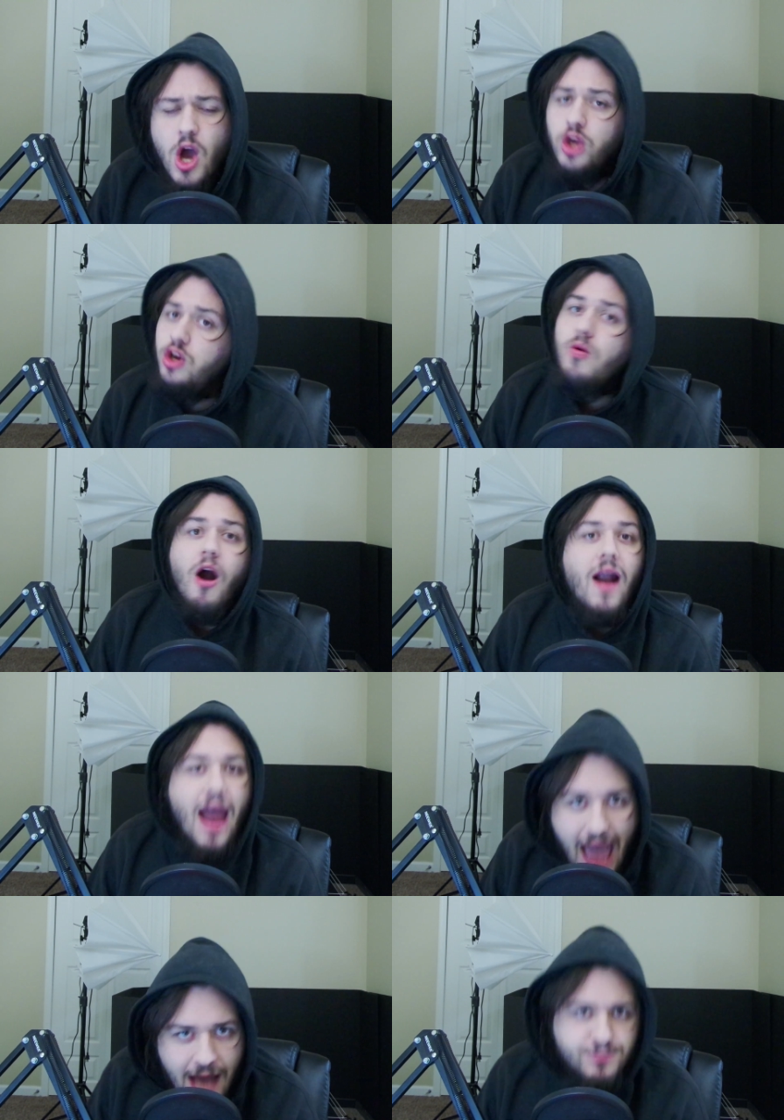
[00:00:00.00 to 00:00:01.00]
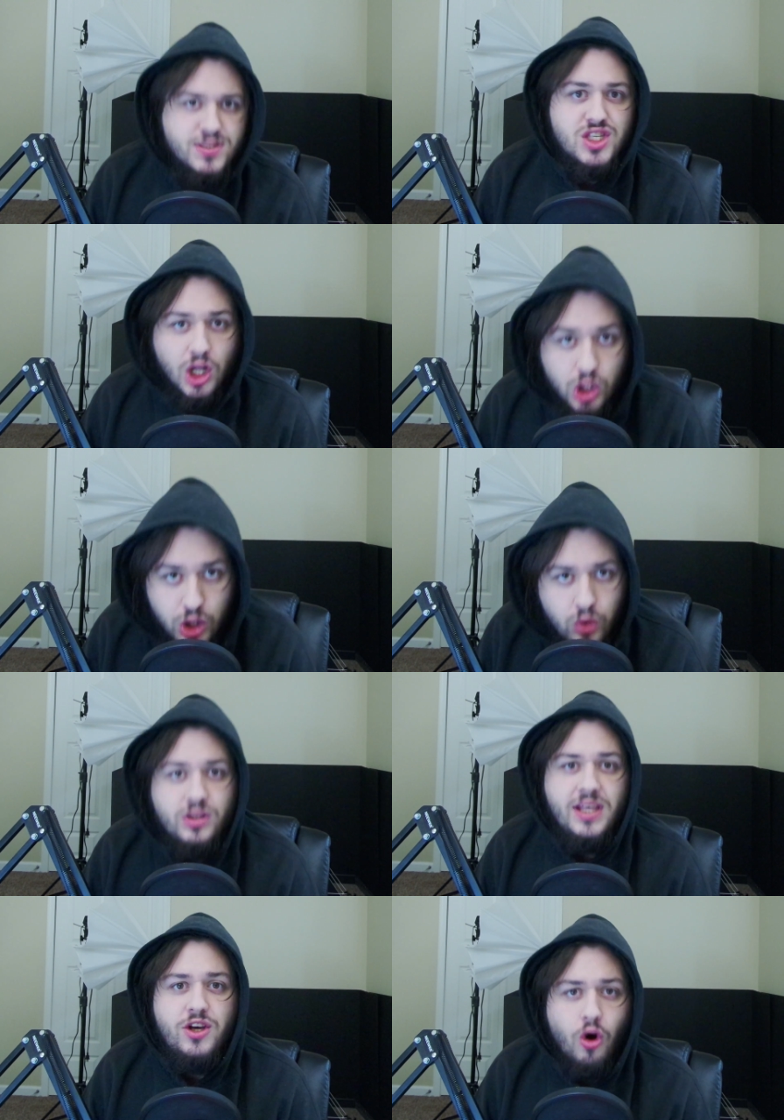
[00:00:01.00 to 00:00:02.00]
You are
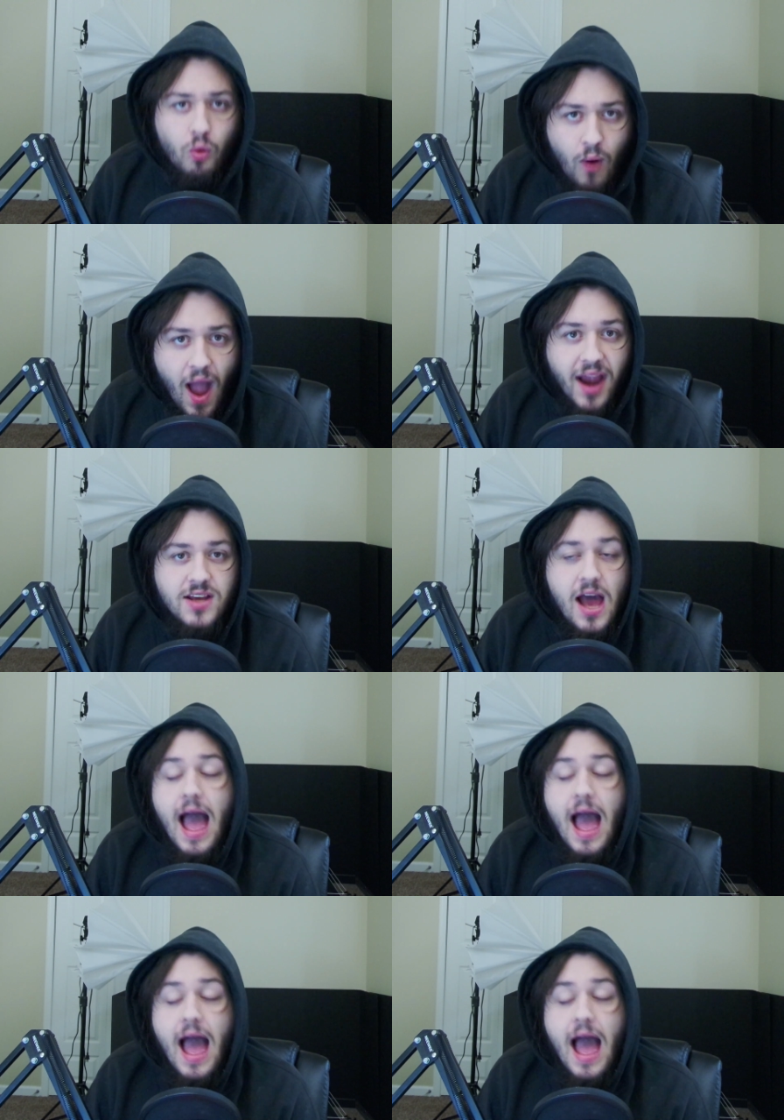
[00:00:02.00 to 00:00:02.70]
absolutely correct.